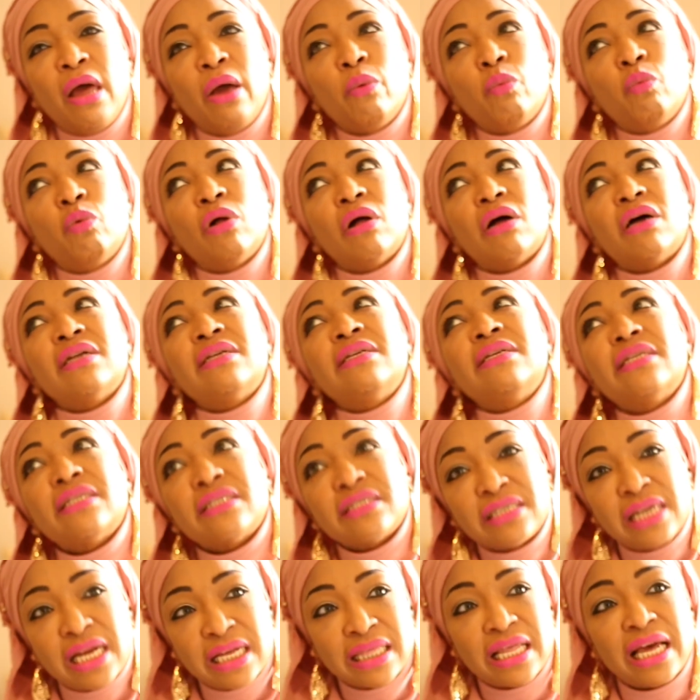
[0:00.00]
will
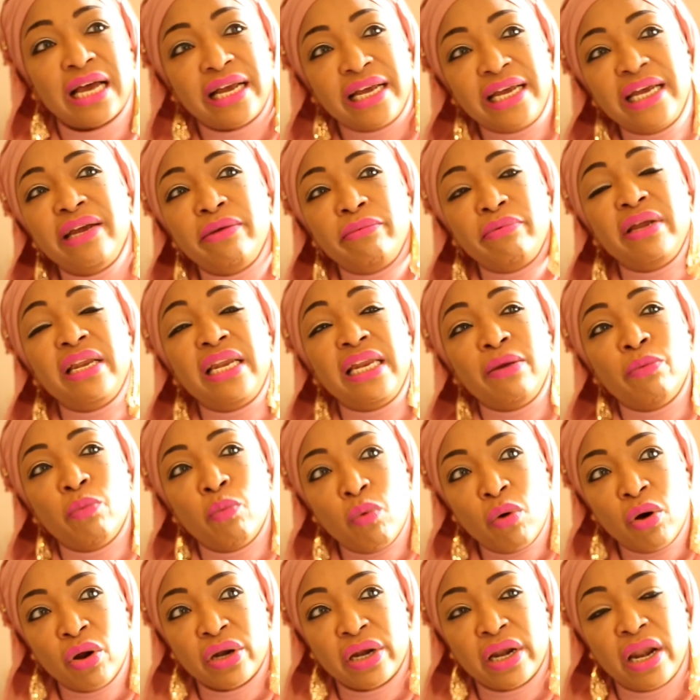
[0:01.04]
understand that he really
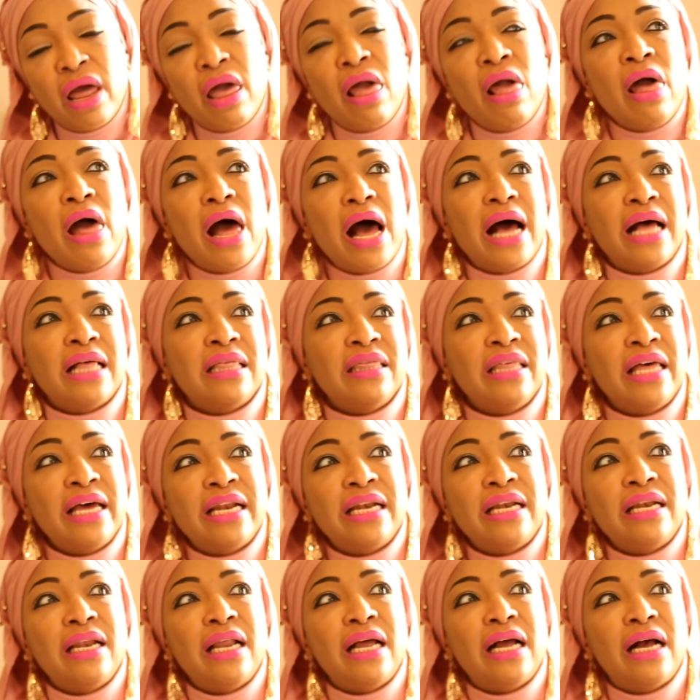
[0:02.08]
won, and
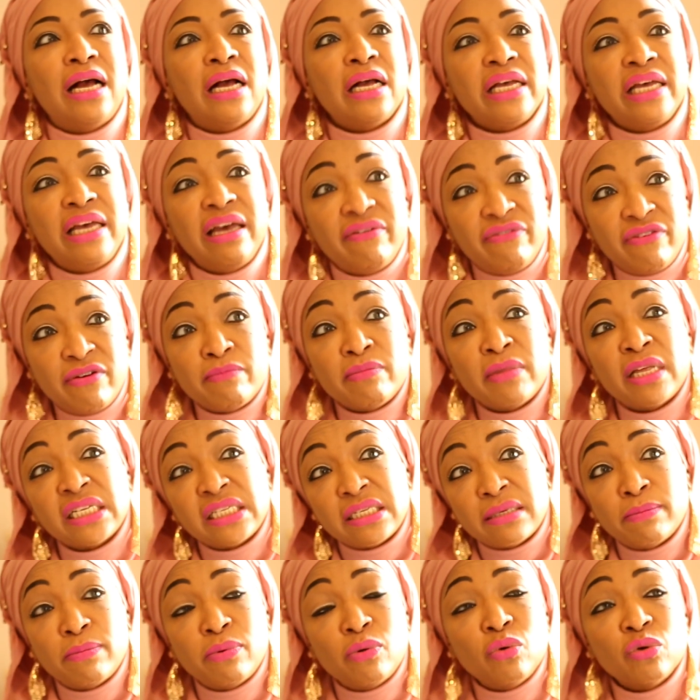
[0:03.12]
then give him the
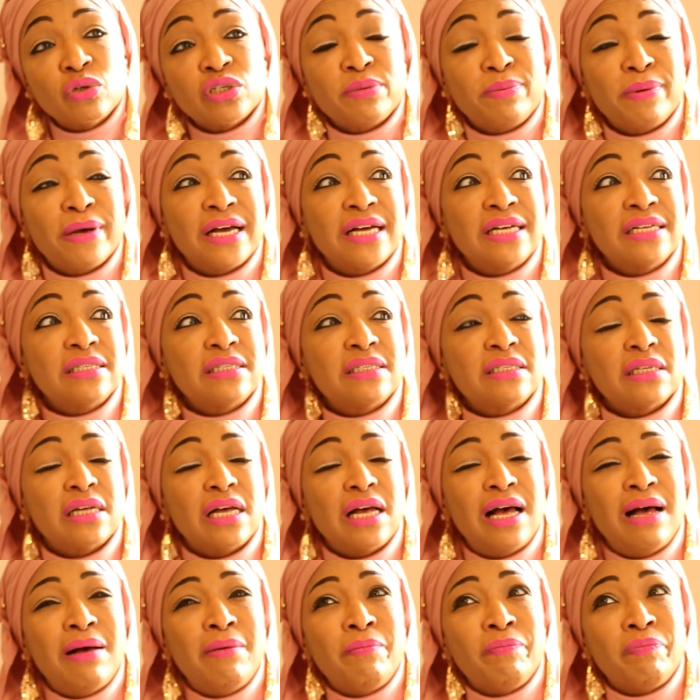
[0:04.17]
support, because
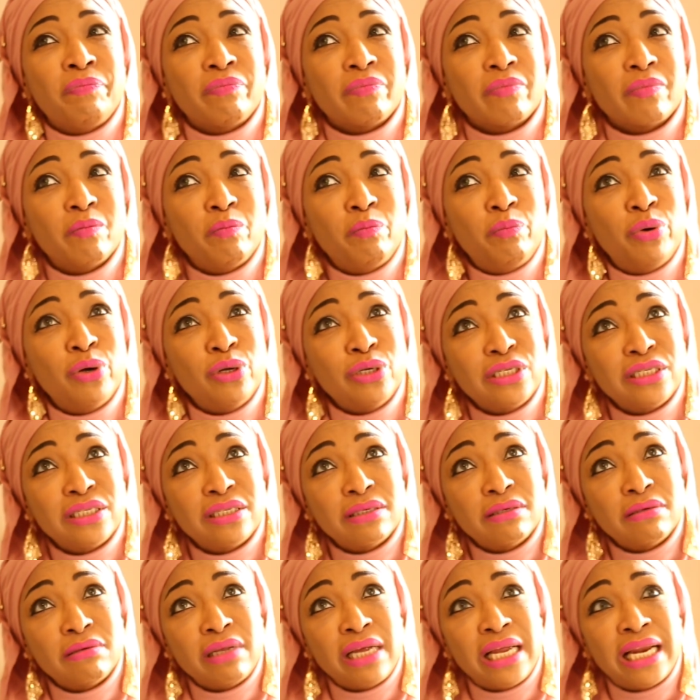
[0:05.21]
put
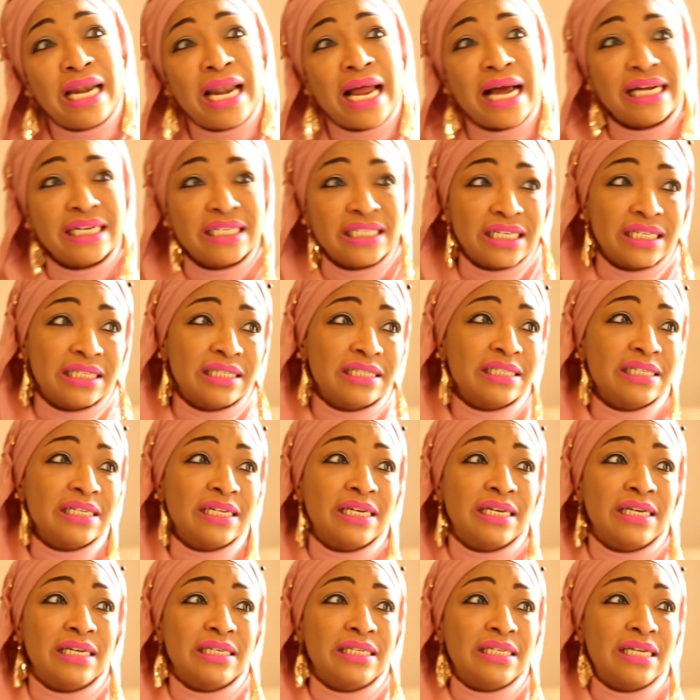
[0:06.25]
elections
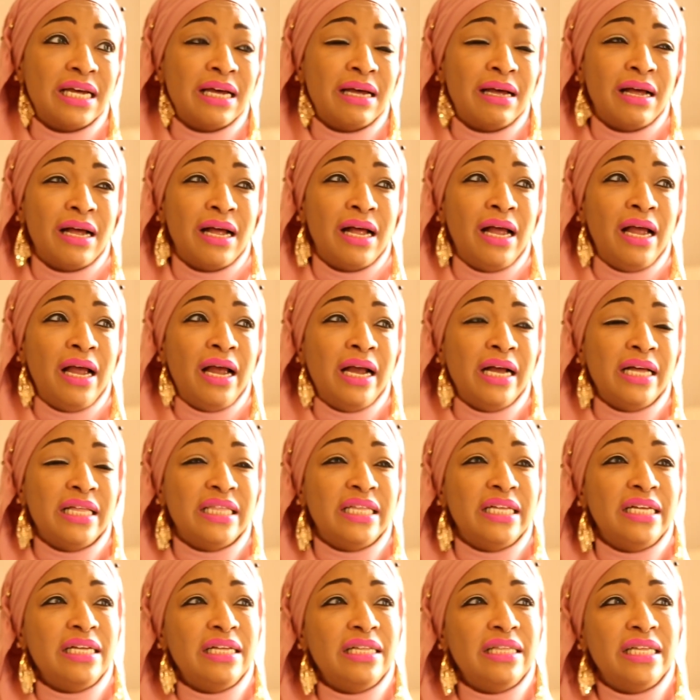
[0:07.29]
and
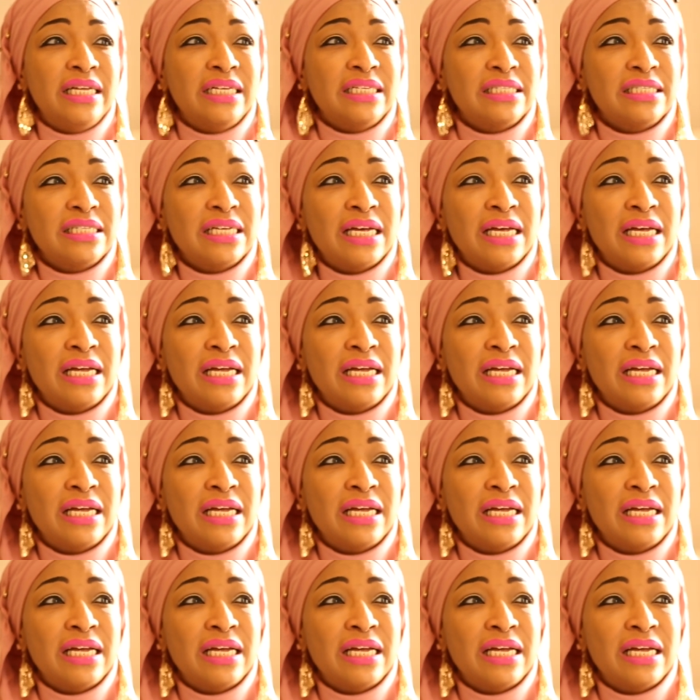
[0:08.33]
this